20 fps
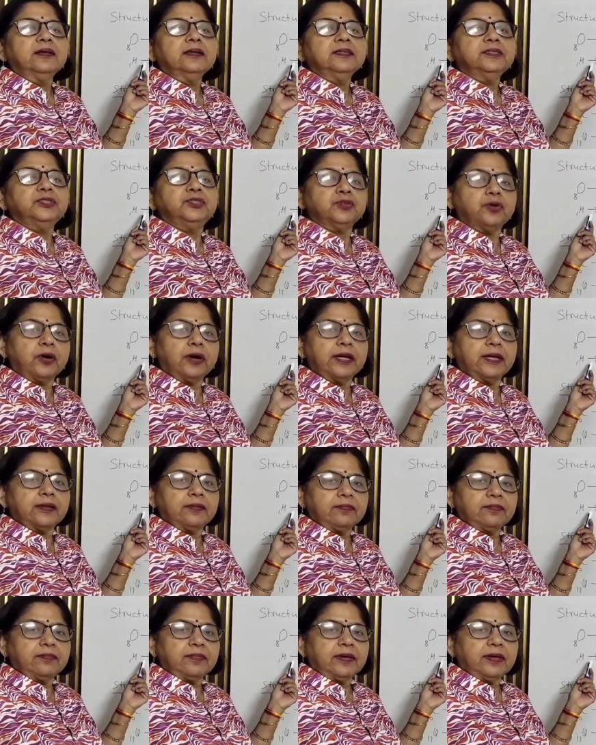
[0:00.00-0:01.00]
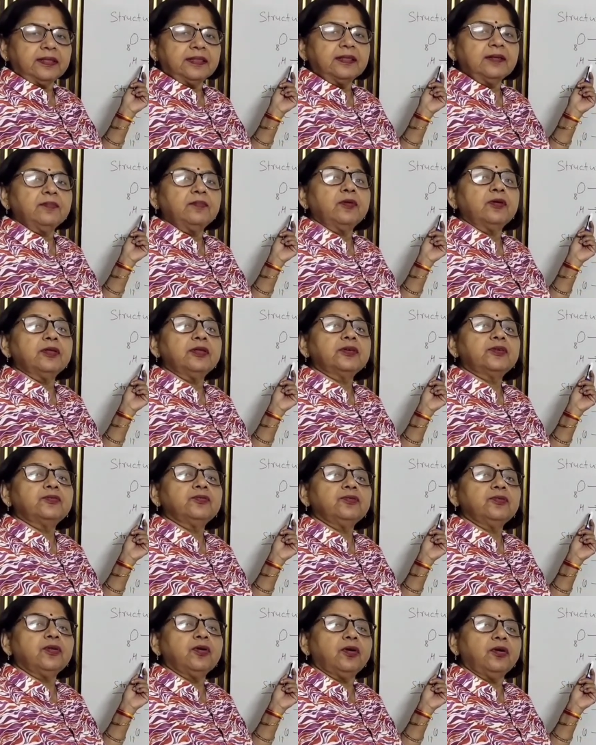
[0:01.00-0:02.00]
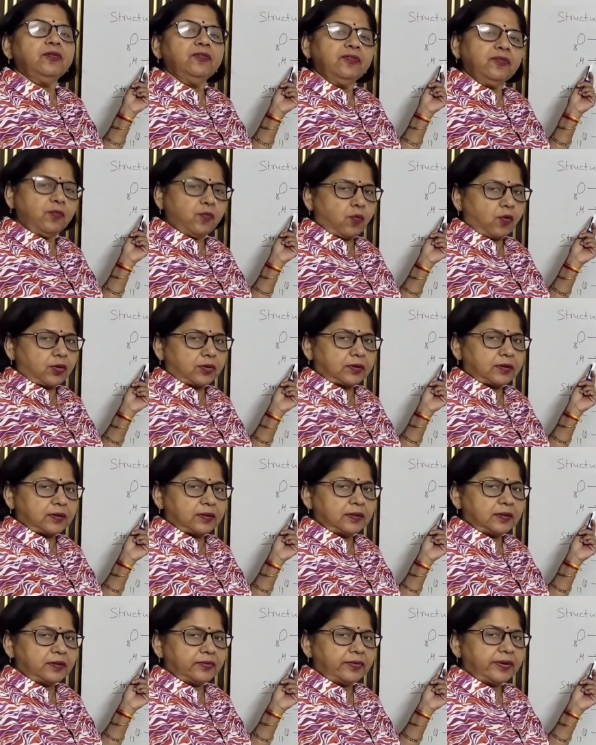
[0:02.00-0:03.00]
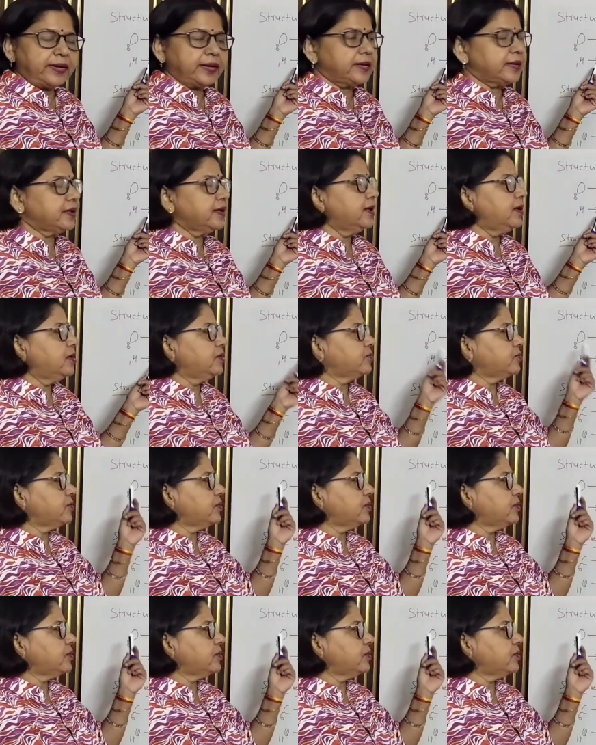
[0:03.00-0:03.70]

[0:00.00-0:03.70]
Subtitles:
joined in the molecule of water, right? So,